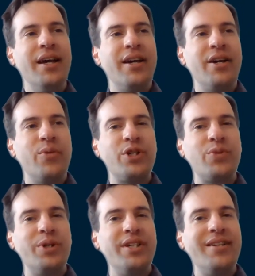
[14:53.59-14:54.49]

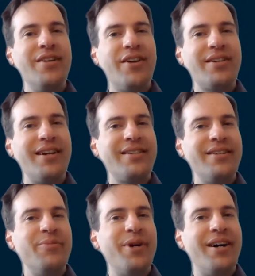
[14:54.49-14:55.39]
which we did not have
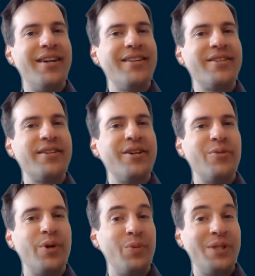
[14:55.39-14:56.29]
in mind
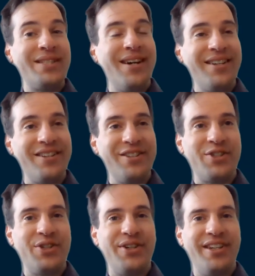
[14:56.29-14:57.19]
when we started
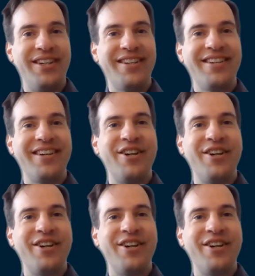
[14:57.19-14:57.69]
this journey.